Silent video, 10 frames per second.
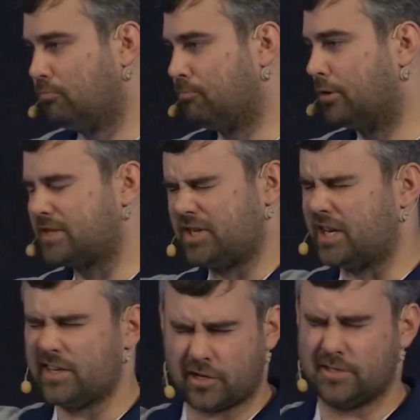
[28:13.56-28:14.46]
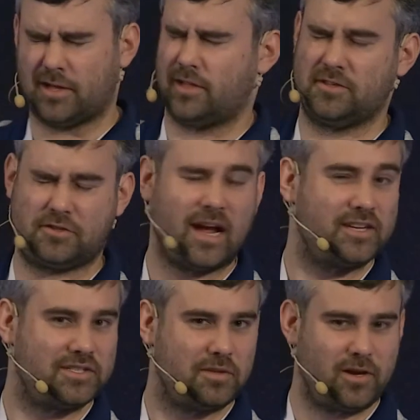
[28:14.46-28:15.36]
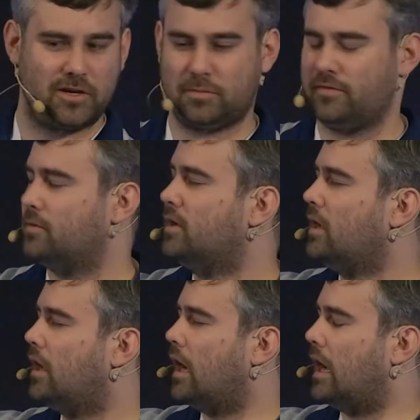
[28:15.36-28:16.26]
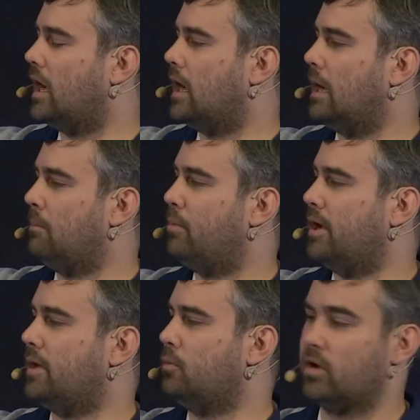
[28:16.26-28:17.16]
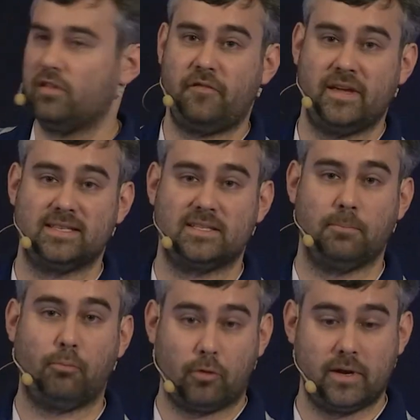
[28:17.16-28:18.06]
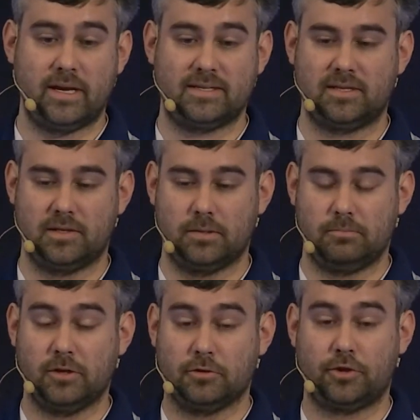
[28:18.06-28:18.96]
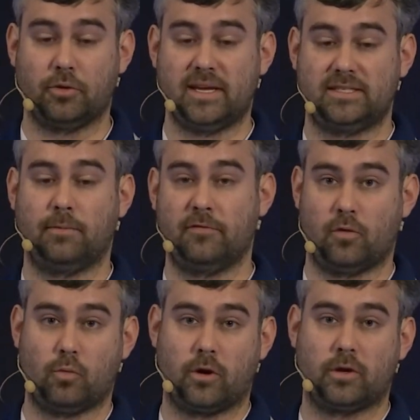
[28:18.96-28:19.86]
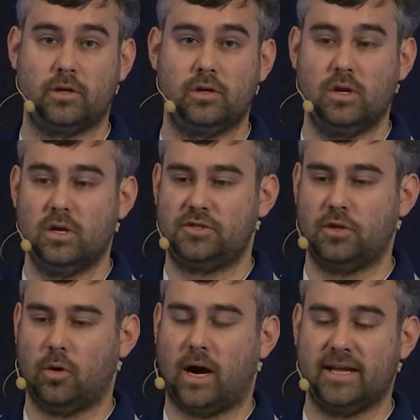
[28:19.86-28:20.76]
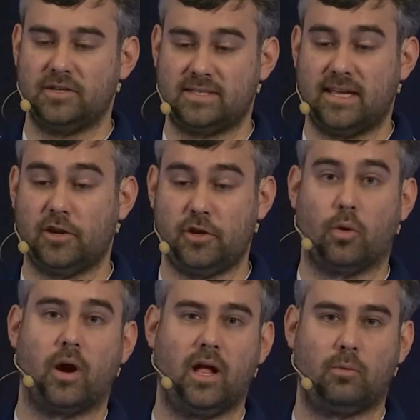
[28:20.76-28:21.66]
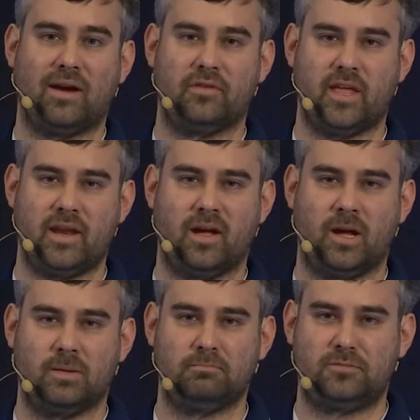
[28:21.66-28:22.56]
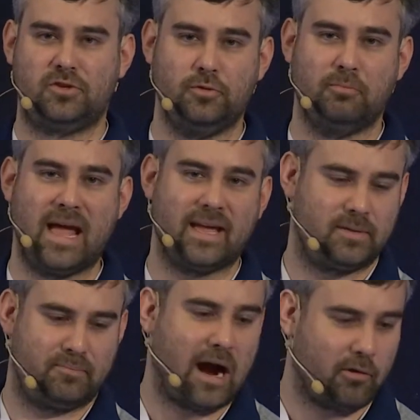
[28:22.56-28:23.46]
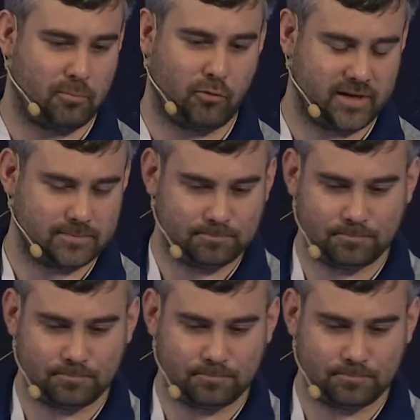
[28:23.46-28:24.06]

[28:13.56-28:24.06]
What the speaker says: mostly changing the consultant strategist, to be honest with you, but one of the things that's important is to showcase some of your work. So I just send a URL rather than a 2 meg PowerPoint.